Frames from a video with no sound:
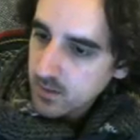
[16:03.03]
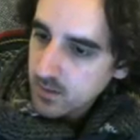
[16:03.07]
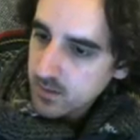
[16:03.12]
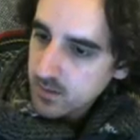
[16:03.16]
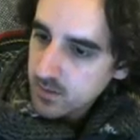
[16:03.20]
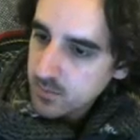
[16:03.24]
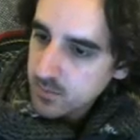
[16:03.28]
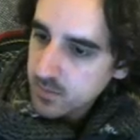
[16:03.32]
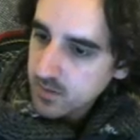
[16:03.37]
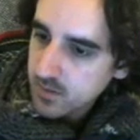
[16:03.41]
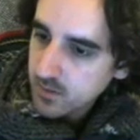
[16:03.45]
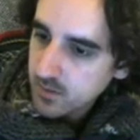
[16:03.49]

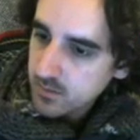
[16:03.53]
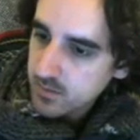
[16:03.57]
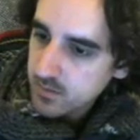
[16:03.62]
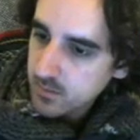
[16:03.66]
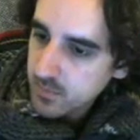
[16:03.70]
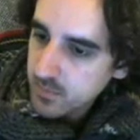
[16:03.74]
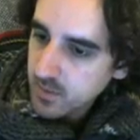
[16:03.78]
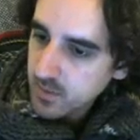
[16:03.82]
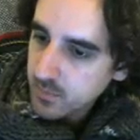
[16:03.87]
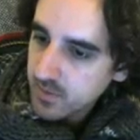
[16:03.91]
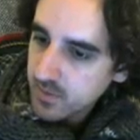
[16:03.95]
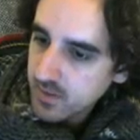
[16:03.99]
Just because
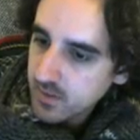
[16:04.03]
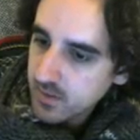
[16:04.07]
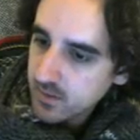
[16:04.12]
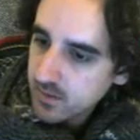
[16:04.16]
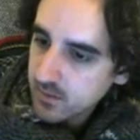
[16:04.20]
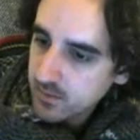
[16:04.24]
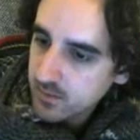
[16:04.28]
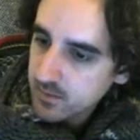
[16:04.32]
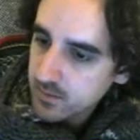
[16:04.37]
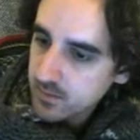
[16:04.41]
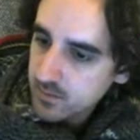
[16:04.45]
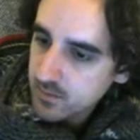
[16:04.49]
it might be a
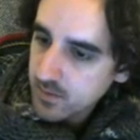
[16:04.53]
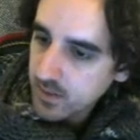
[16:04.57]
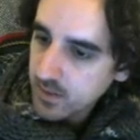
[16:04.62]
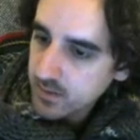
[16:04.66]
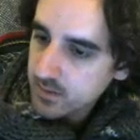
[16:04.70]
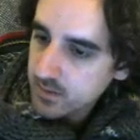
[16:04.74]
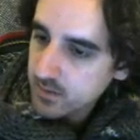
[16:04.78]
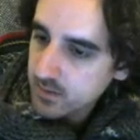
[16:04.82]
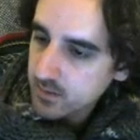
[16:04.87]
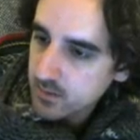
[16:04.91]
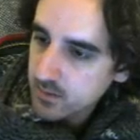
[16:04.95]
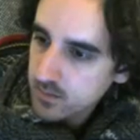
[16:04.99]
little
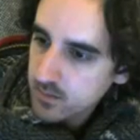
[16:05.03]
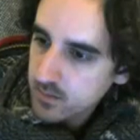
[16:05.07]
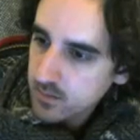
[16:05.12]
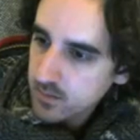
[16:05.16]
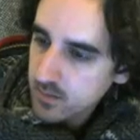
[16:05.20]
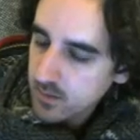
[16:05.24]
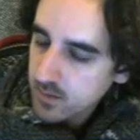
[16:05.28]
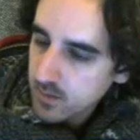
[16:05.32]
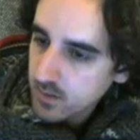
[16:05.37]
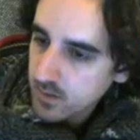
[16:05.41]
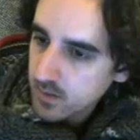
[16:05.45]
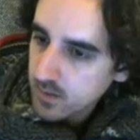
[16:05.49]
distracting.
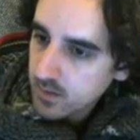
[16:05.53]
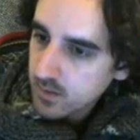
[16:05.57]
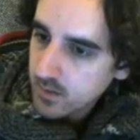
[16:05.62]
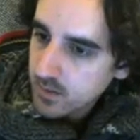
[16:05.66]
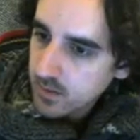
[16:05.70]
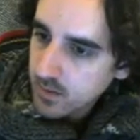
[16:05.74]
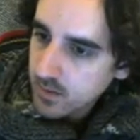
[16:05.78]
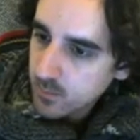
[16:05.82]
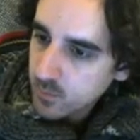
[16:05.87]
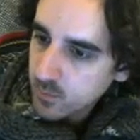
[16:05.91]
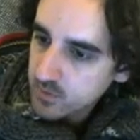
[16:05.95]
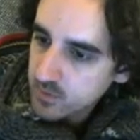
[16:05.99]

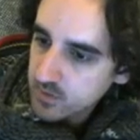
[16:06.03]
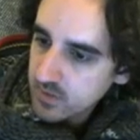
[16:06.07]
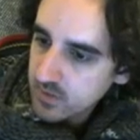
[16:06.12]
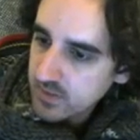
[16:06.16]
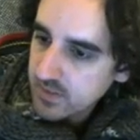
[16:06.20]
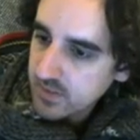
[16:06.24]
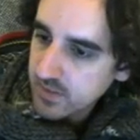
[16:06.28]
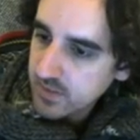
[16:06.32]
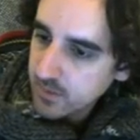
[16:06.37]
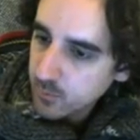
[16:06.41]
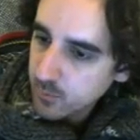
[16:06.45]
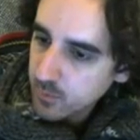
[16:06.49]
And we're only
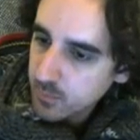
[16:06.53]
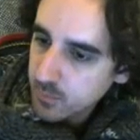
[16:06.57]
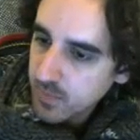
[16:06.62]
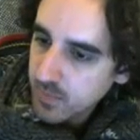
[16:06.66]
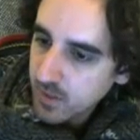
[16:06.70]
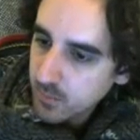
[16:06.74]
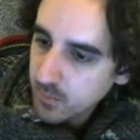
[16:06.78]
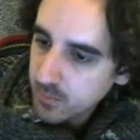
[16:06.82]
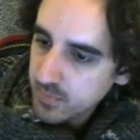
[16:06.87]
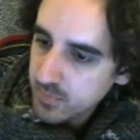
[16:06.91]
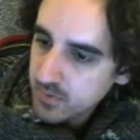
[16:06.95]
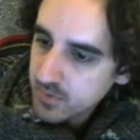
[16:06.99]
dealing with
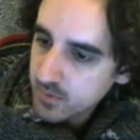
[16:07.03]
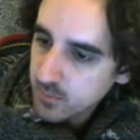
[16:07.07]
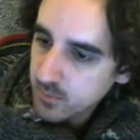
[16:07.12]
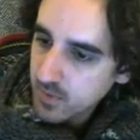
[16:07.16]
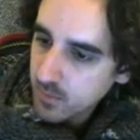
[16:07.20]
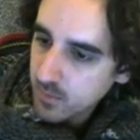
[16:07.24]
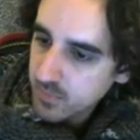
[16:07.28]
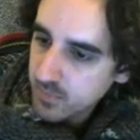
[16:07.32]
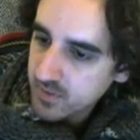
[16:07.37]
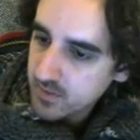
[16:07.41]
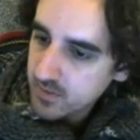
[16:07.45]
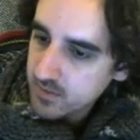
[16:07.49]
bump, so
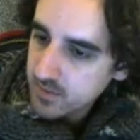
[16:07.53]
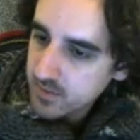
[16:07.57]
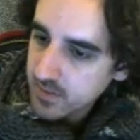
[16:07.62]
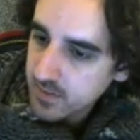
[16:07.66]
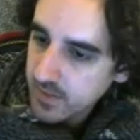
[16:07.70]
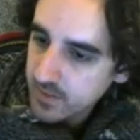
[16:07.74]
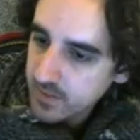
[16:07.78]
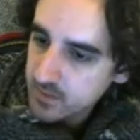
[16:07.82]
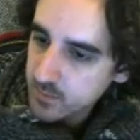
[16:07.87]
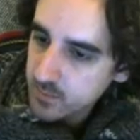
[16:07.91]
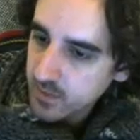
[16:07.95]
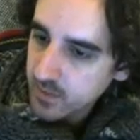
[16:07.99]
bump doesn't
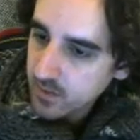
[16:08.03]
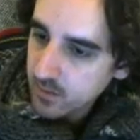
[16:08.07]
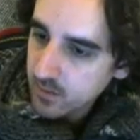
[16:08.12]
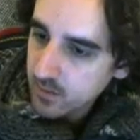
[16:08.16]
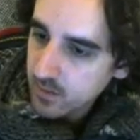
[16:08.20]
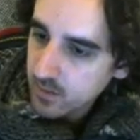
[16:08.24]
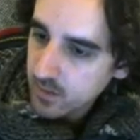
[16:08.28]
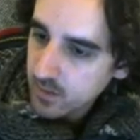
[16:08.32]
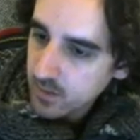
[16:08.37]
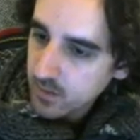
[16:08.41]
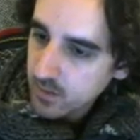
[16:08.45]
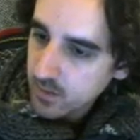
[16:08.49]
care about
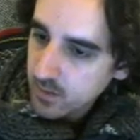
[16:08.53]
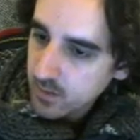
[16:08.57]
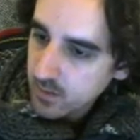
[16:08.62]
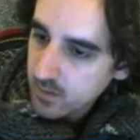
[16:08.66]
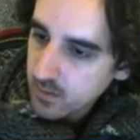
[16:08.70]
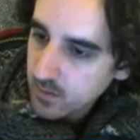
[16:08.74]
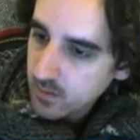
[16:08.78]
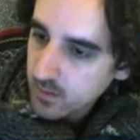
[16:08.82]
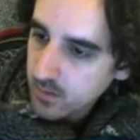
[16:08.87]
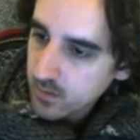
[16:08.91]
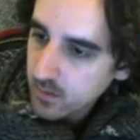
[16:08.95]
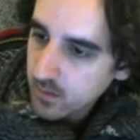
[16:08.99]

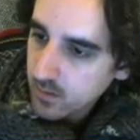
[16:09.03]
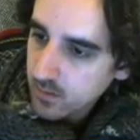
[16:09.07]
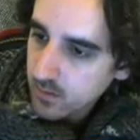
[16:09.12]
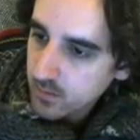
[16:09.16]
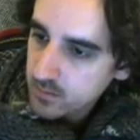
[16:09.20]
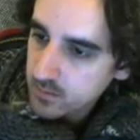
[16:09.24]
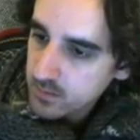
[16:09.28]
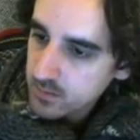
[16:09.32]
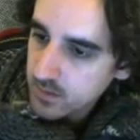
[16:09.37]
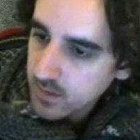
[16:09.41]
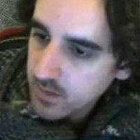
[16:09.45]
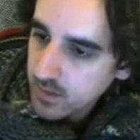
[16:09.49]

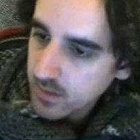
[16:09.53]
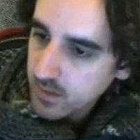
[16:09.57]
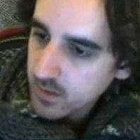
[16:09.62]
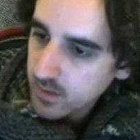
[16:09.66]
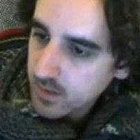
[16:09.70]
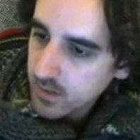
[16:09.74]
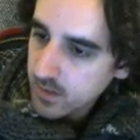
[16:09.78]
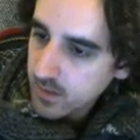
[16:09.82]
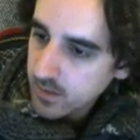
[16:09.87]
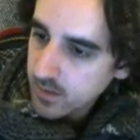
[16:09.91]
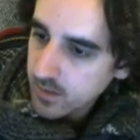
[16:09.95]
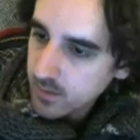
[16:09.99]
color
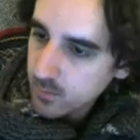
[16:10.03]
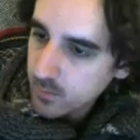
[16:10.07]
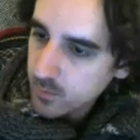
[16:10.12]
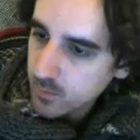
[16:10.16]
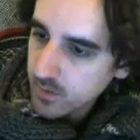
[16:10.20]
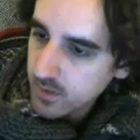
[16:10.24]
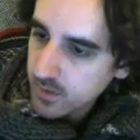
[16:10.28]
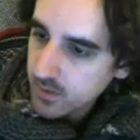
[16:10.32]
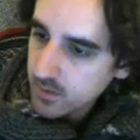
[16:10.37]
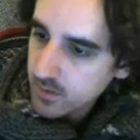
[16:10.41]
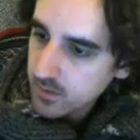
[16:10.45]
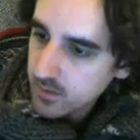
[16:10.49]

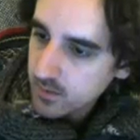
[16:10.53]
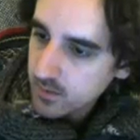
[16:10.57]
anyway.